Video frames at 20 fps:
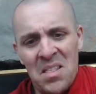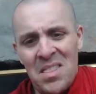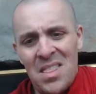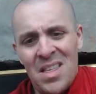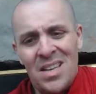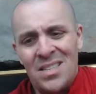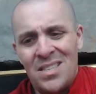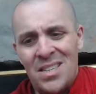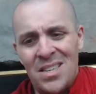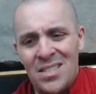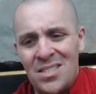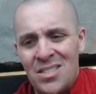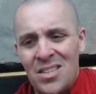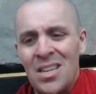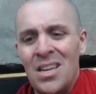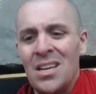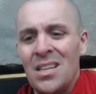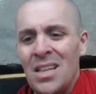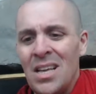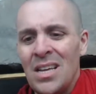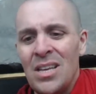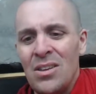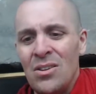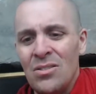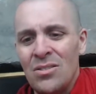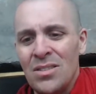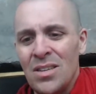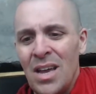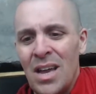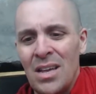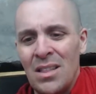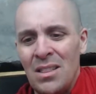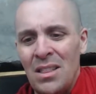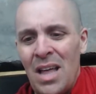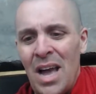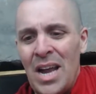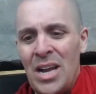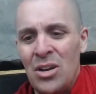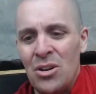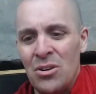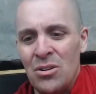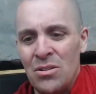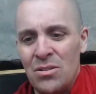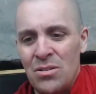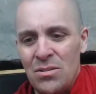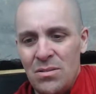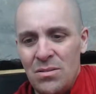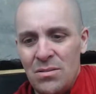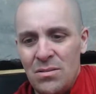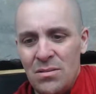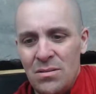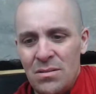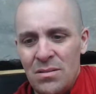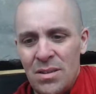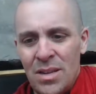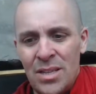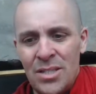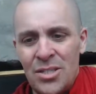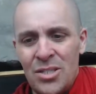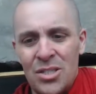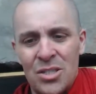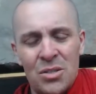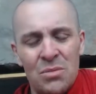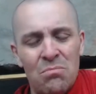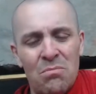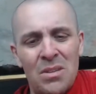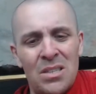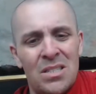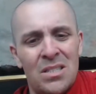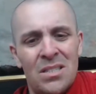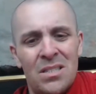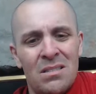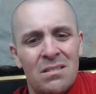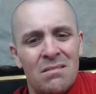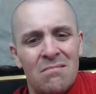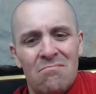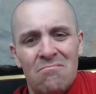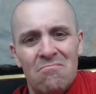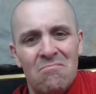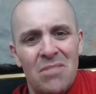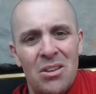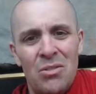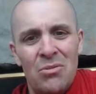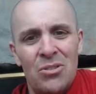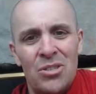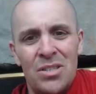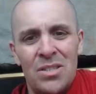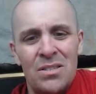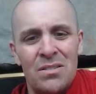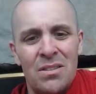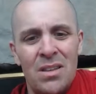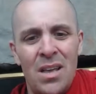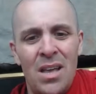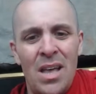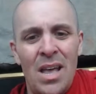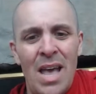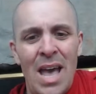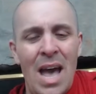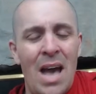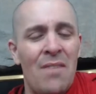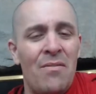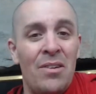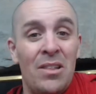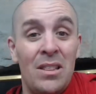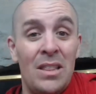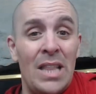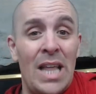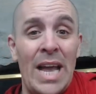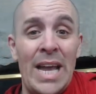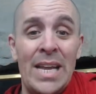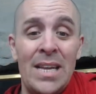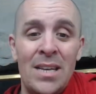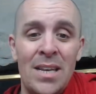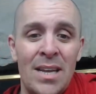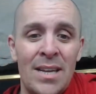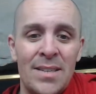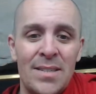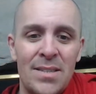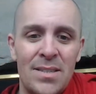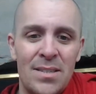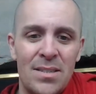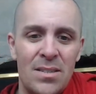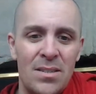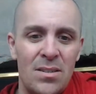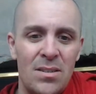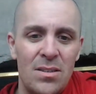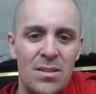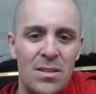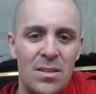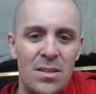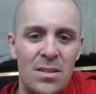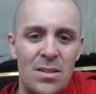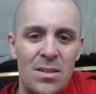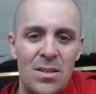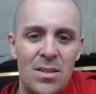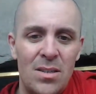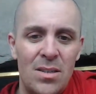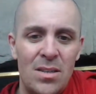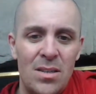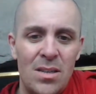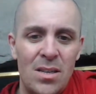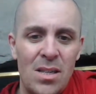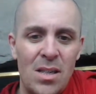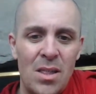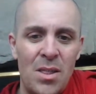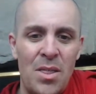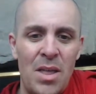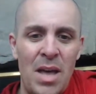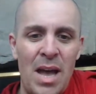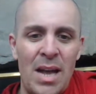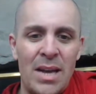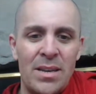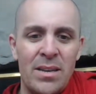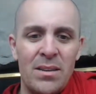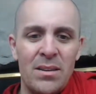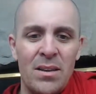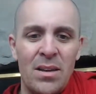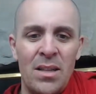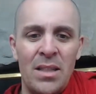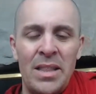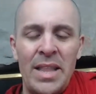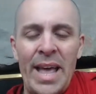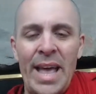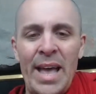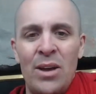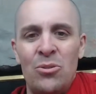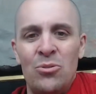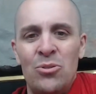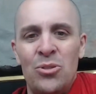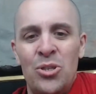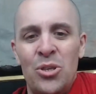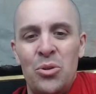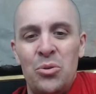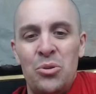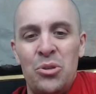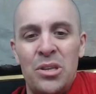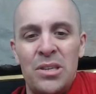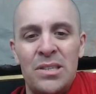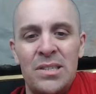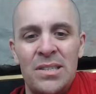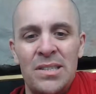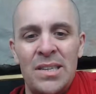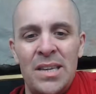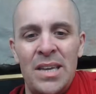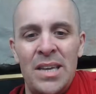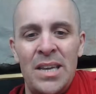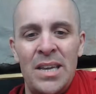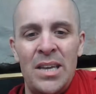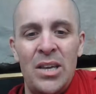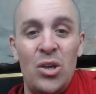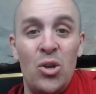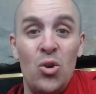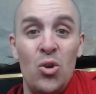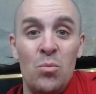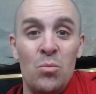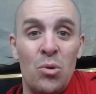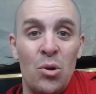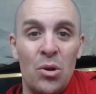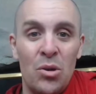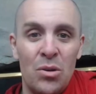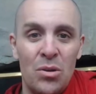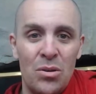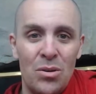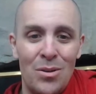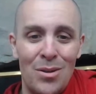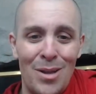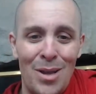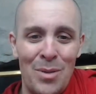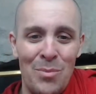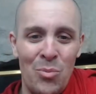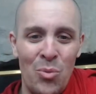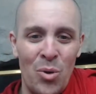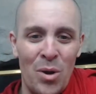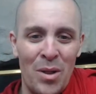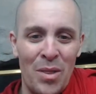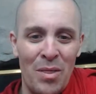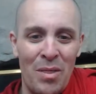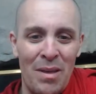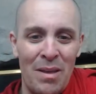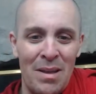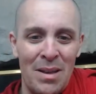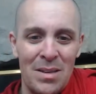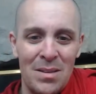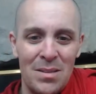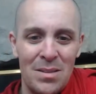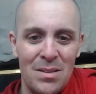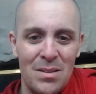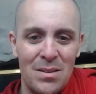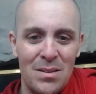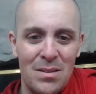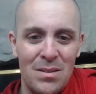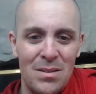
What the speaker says: things, it's yeah, like you say, lighter. It's you just have a lightness that allows you to see humor in more things,